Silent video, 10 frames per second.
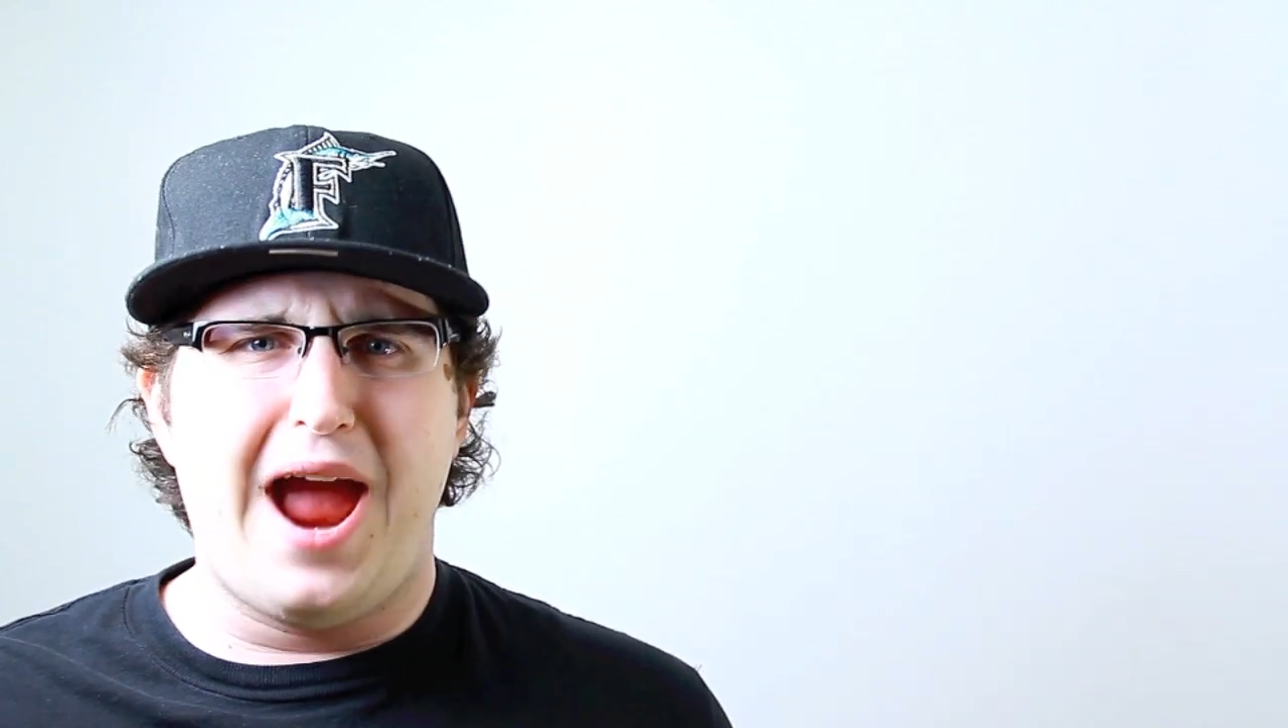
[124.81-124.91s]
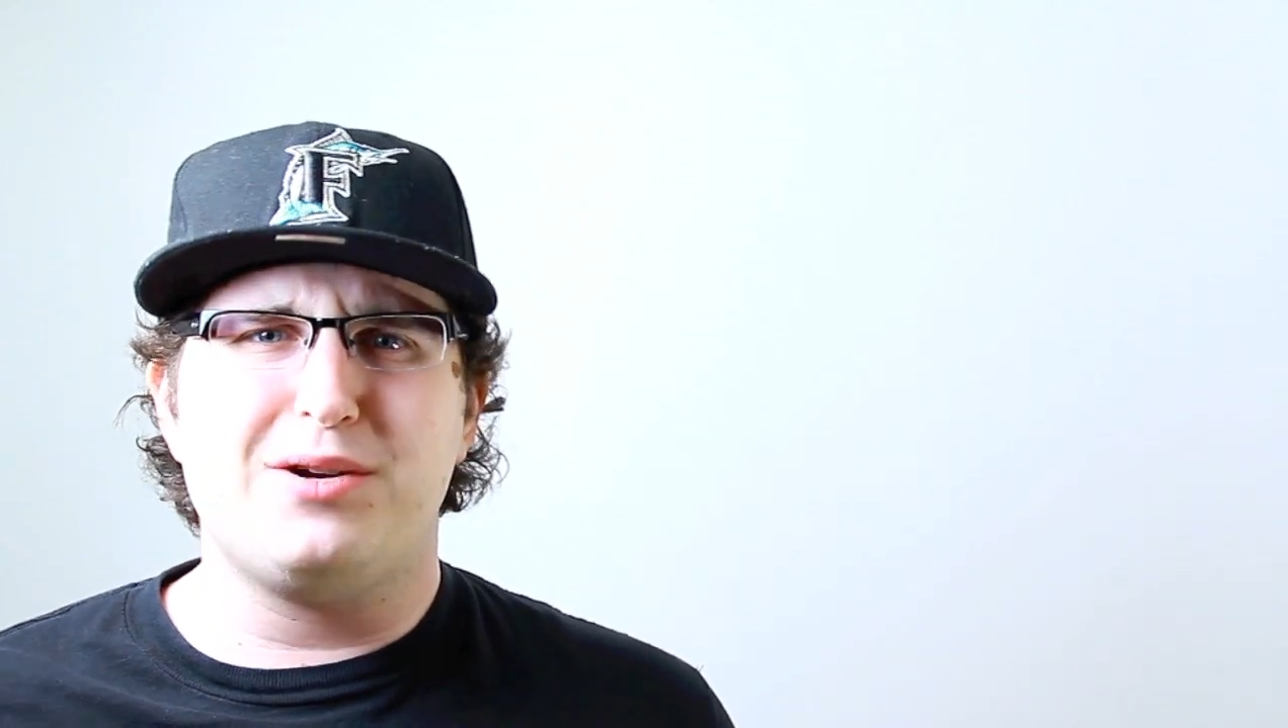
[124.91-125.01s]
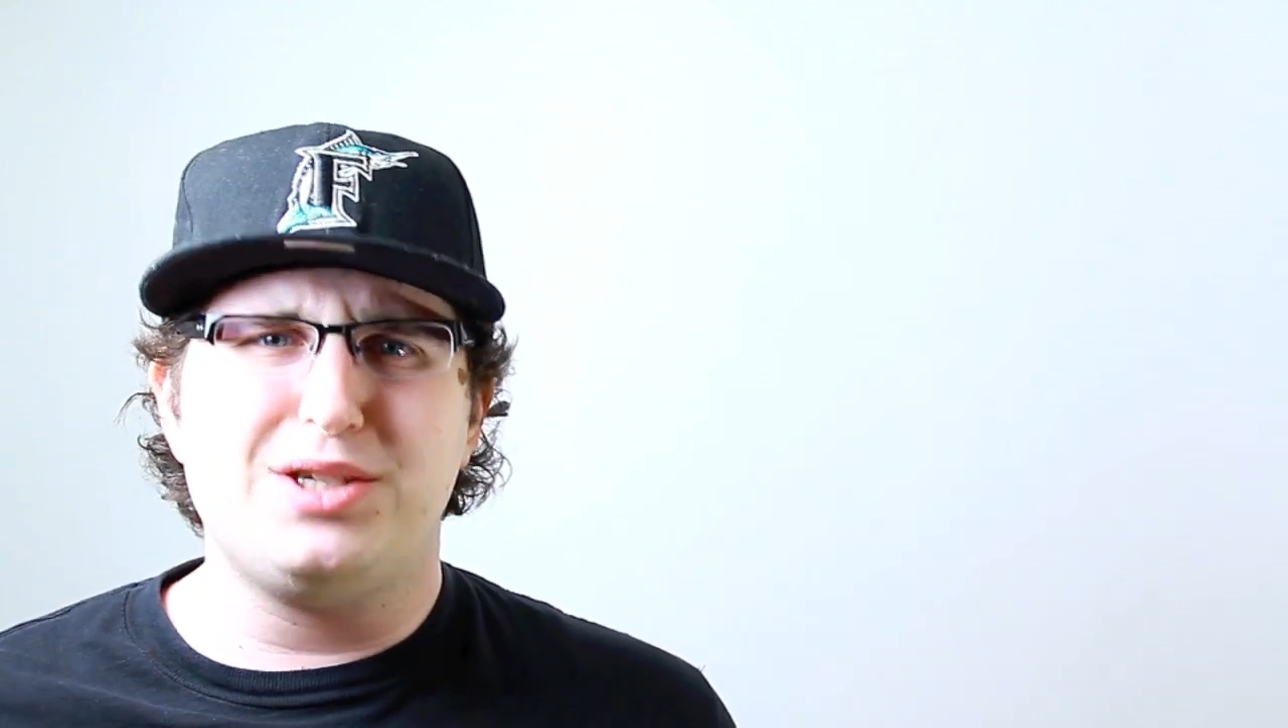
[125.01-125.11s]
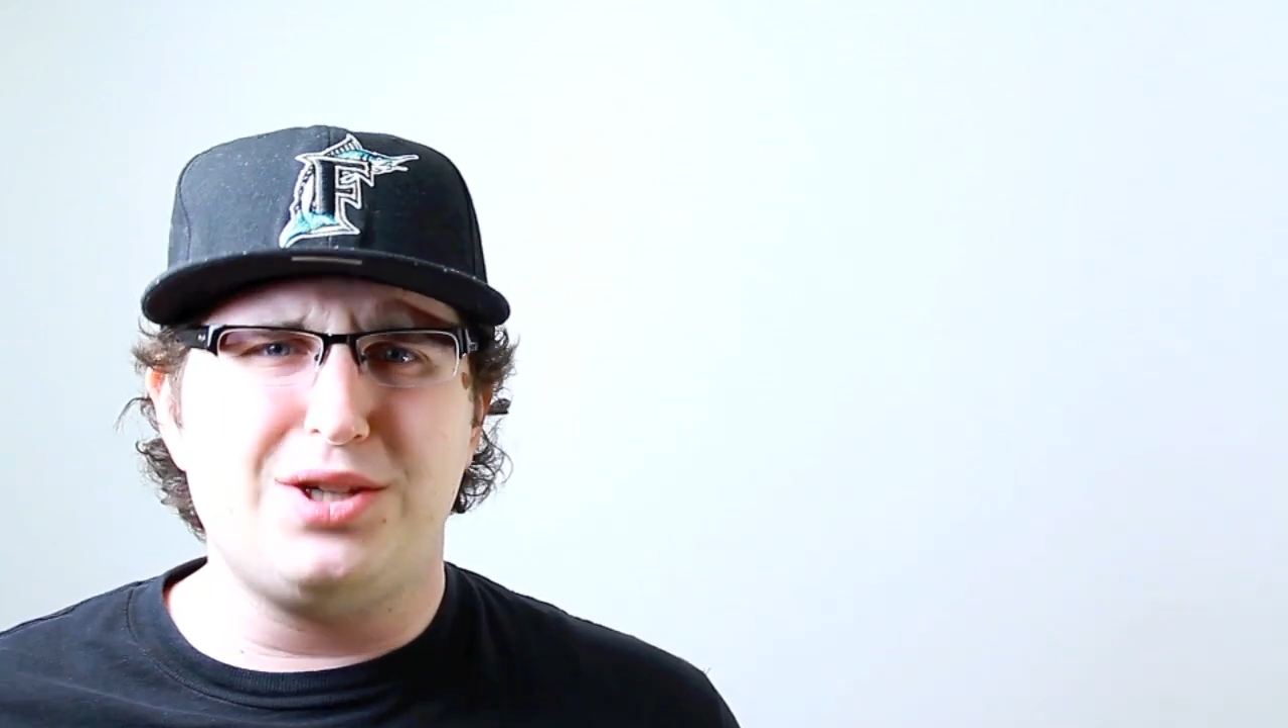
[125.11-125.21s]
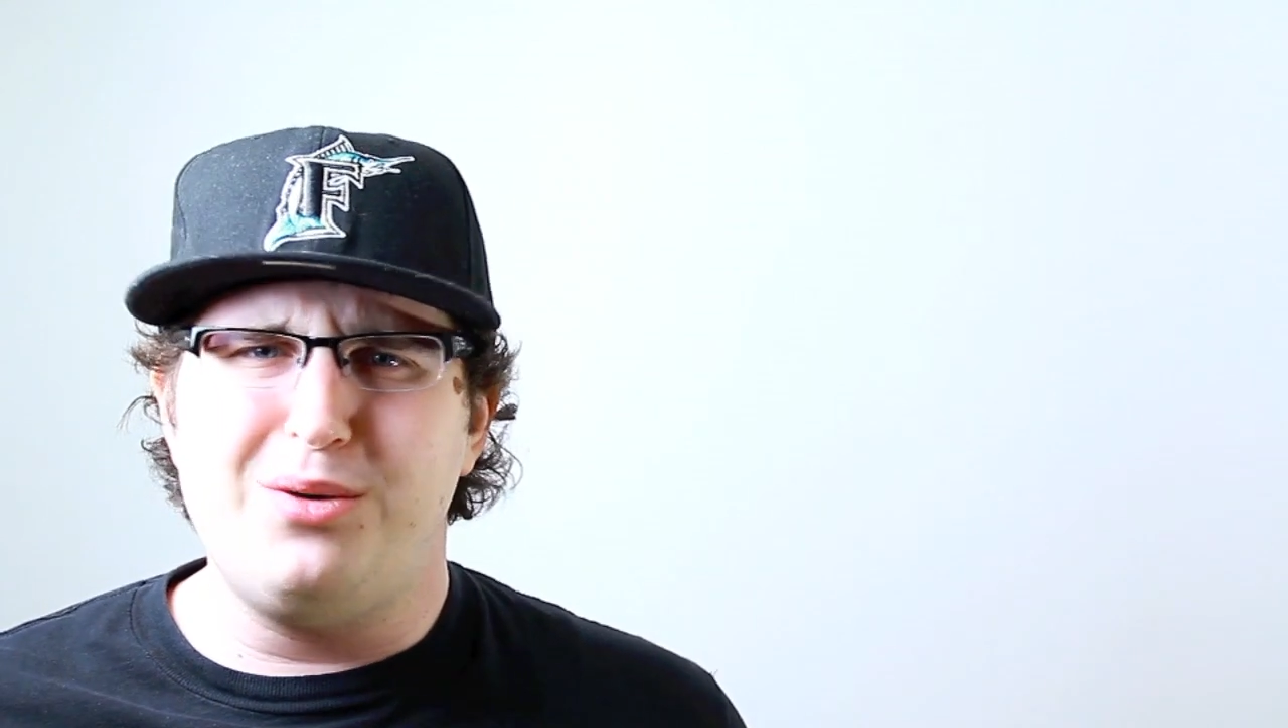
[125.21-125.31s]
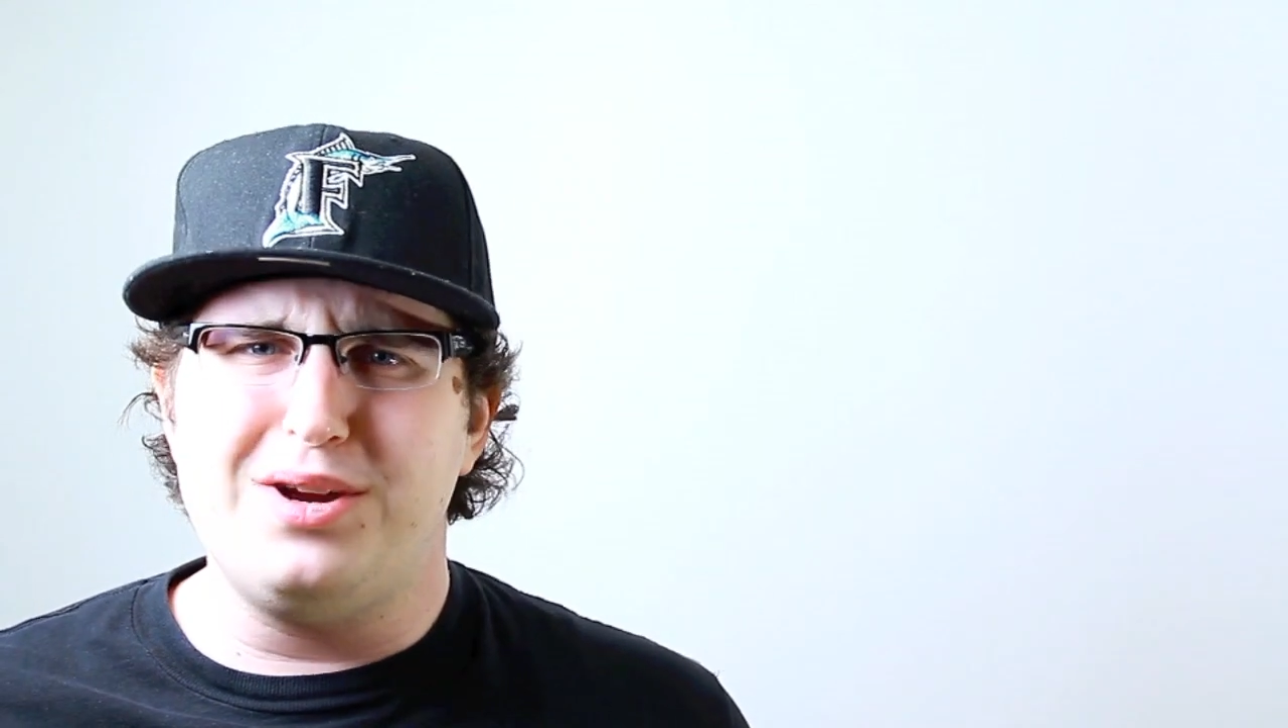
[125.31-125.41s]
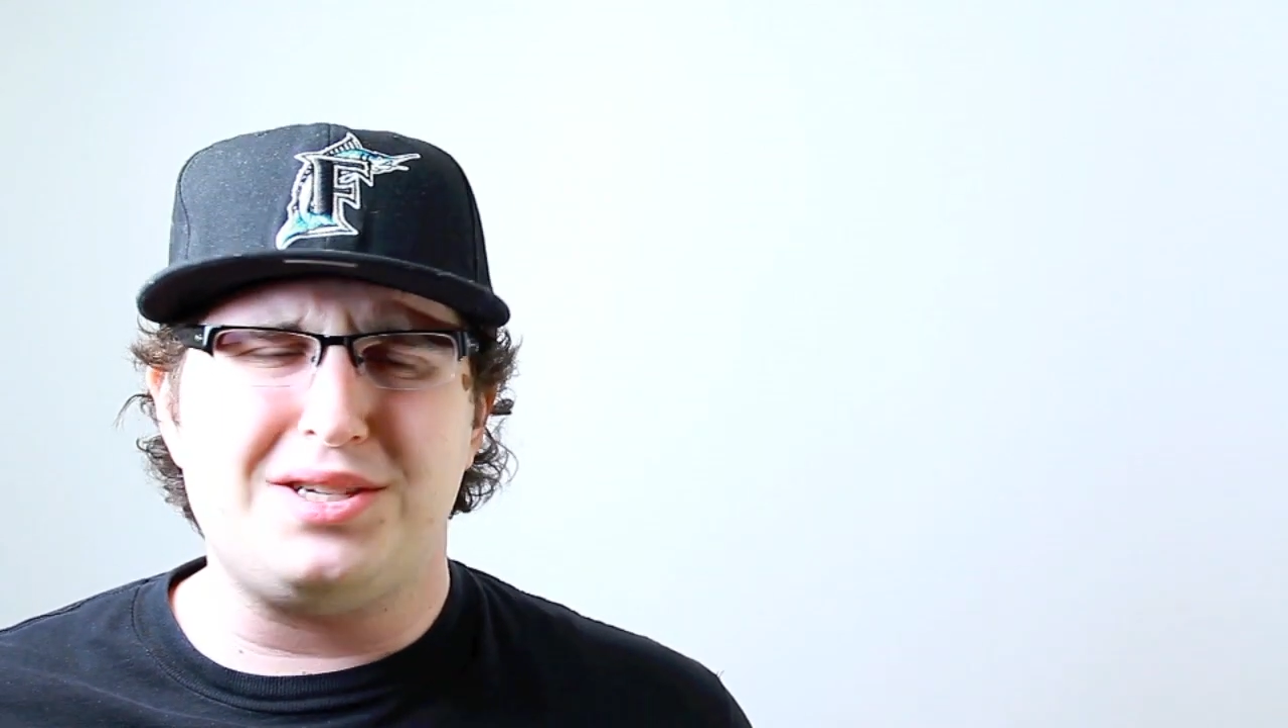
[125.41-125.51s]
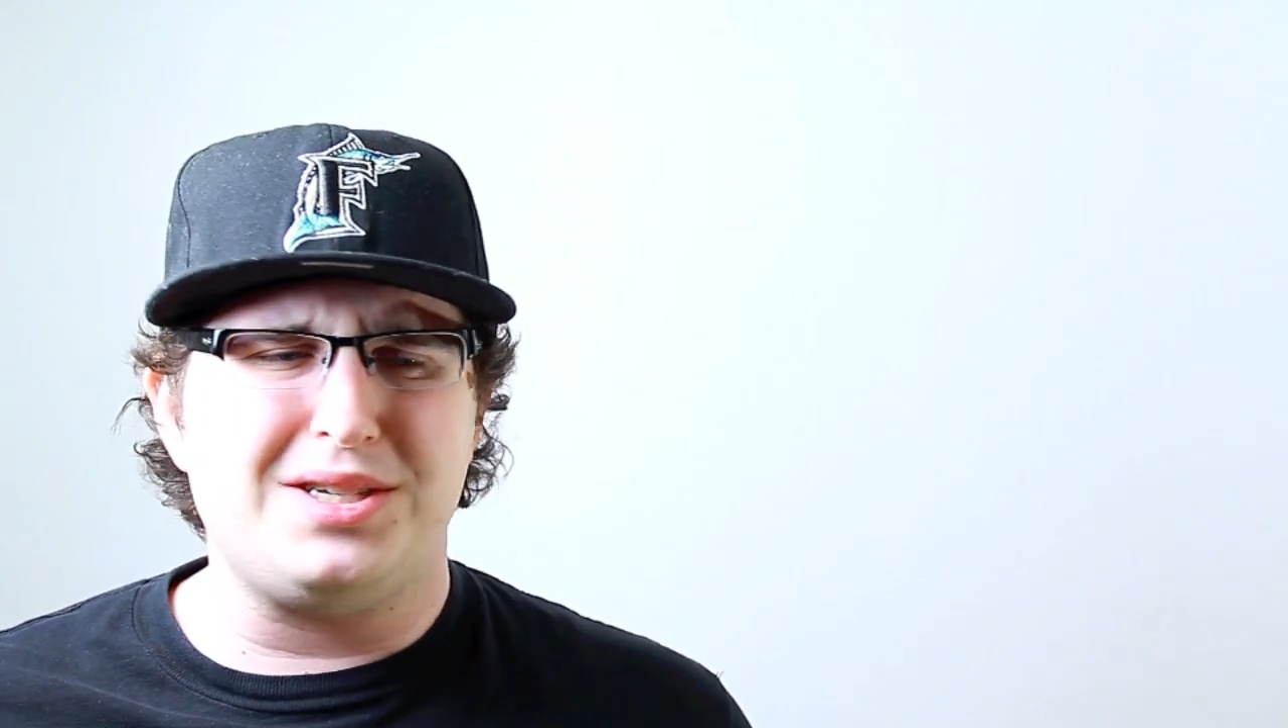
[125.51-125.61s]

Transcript: Arizona,